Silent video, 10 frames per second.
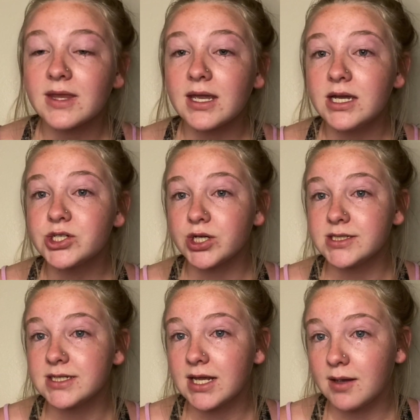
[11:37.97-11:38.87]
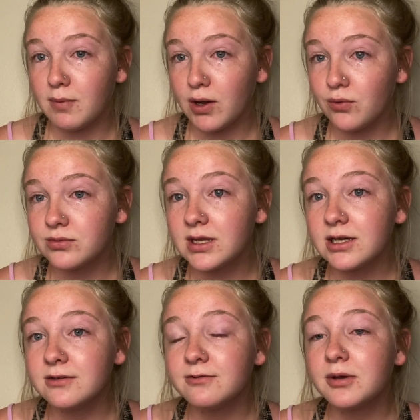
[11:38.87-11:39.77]
I tried to take my own
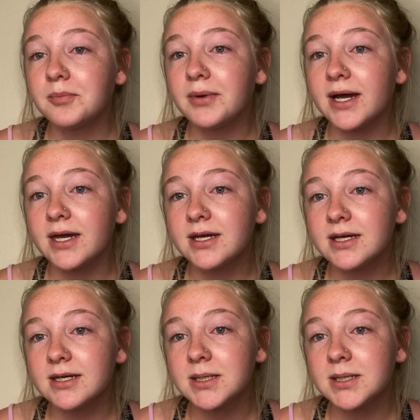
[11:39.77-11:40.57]
life by